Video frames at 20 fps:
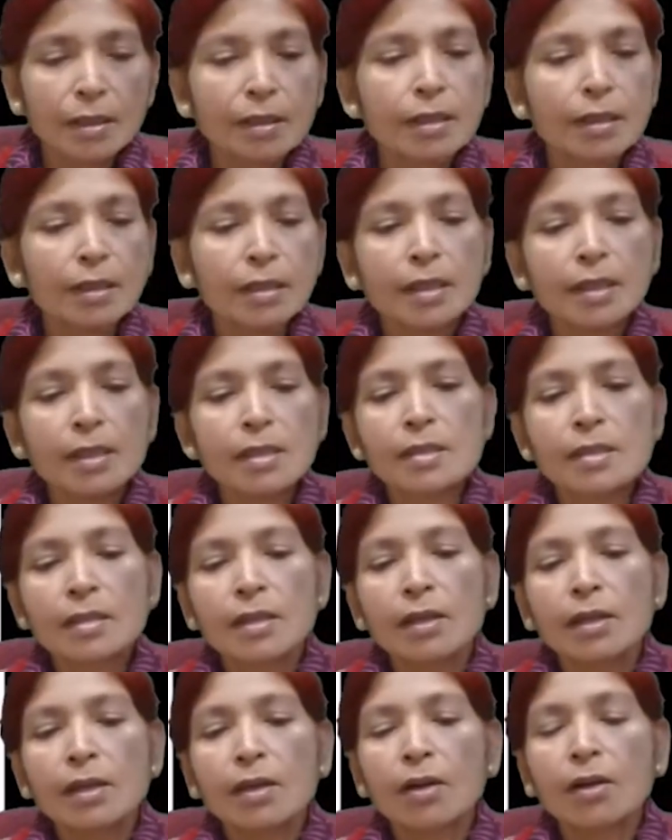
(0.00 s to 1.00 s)
third
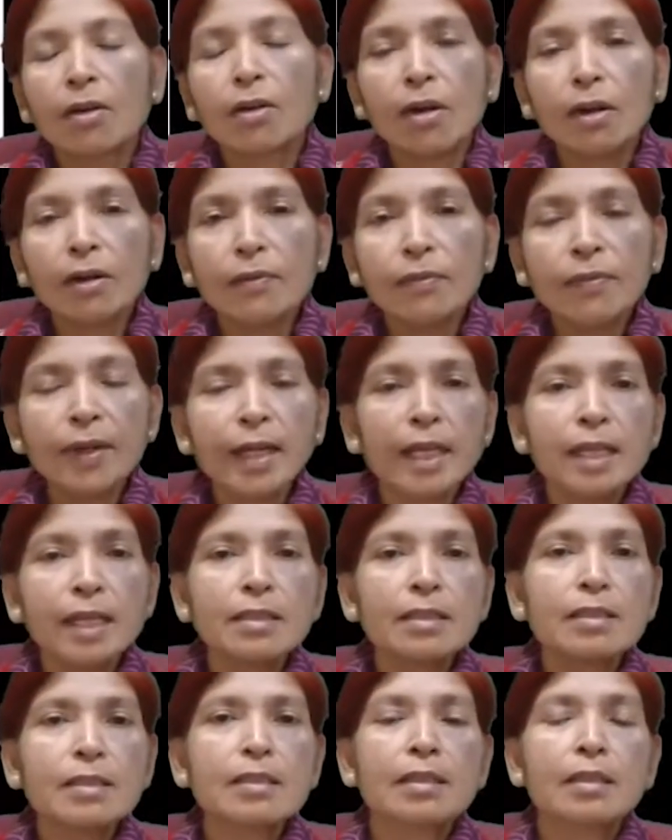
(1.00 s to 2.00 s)
is
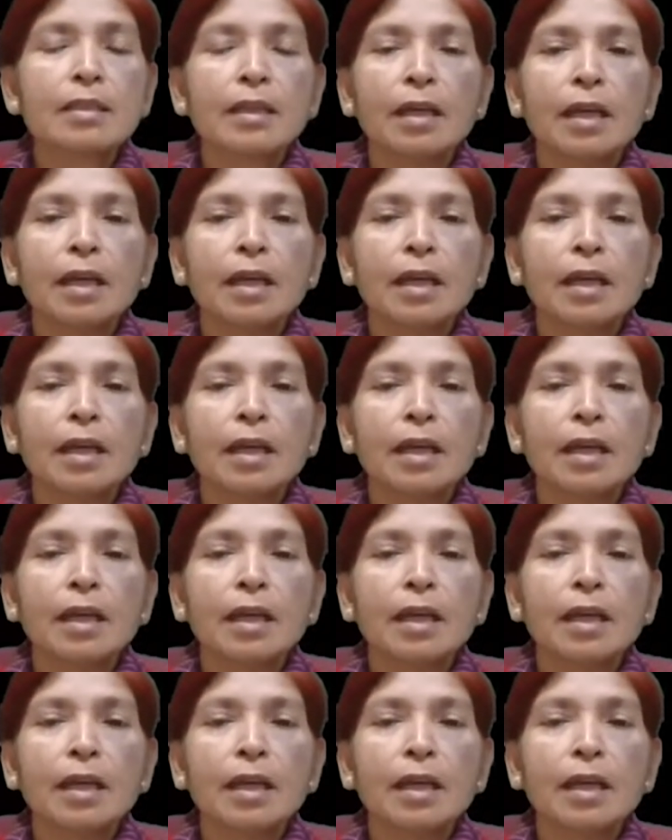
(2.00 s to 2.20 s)
confidence